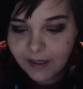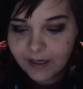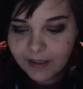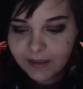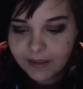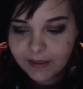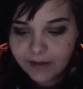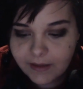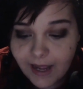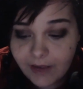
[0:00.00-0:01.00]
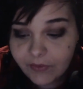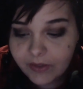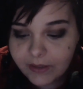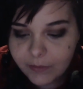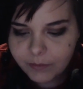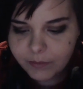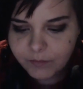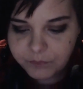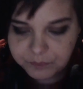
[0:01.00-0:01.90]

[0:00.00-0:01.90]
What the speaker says: and having them